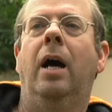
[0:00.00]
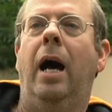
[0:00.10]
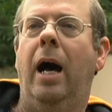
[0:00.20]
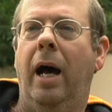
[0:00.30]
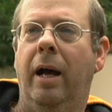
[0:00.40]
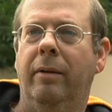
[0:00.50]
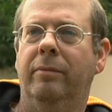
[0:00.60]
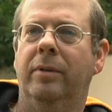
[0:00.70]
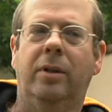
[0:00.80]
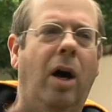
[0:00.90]

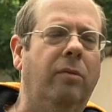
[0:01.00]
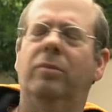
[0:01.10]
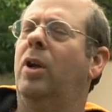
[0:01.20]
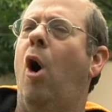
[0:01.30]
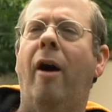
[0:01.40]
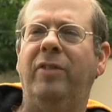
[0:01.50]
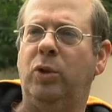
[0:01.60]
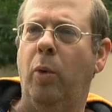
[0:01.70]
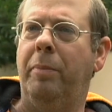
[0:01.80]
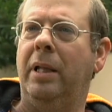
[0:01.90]

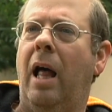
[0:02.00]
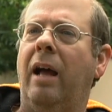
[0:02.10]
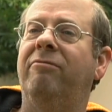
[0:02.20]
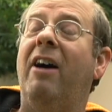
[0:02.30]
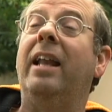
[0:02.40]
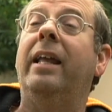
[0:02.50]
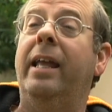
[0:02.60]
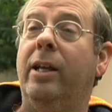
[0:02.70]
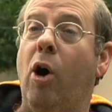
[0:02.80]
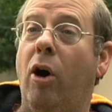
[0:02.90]
Office would be locked. Finally,
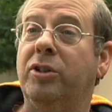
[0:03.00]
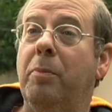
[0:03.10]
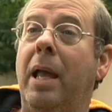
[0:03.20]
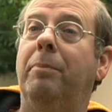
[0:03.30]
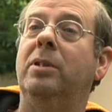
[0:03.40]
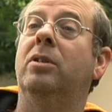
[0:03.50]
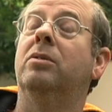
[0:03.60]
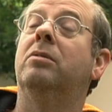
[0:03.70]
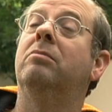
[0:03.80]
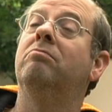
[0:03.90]
he calls me up and
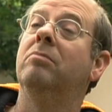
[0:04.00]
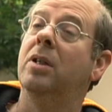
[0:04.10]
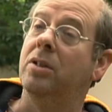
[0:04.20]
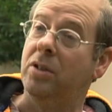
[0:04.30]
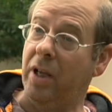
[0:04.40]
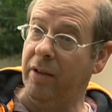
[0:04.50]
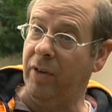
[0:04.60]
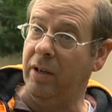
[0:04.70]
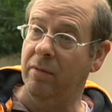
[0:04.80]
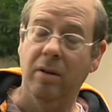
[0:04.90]
says,
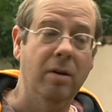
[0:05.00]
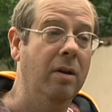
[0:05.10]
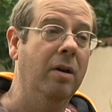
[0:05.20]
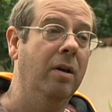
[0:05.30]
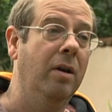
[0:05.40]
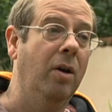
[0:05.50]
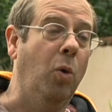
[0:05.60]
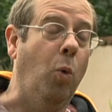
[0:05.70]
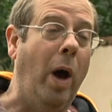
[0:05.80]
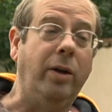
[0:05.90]
"Stephen,
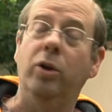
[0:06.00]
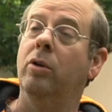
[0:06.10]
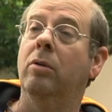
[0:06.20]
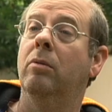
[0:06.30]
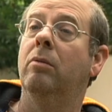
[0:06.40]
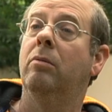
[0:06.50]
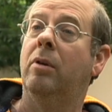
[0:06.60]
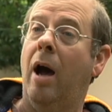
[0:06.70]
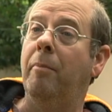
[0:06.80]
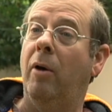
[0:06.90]
why don't you
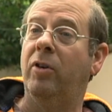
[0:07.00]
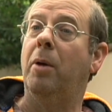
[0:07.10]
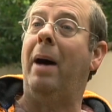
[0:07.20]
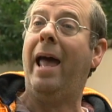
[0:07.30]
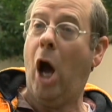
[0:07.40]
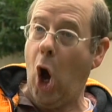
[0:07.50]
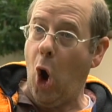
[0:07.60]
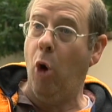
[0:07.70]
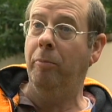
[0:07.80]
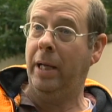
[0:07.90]
come over to my
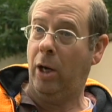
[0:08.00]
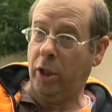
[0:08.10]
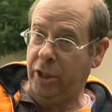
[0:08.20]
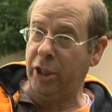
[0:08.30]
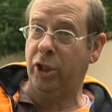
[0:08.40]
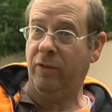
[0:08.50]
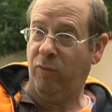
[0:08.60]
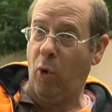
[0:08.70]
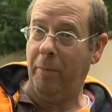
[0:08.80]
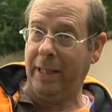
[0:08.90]
home and audition
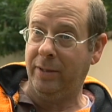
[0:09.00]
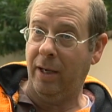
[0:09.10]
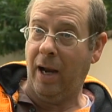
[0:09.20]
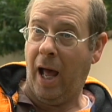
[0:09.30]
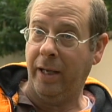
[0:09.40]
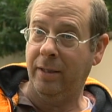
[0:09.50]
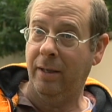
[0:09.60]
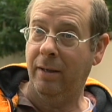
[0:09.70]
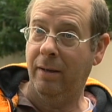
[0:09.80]
for me tonight?"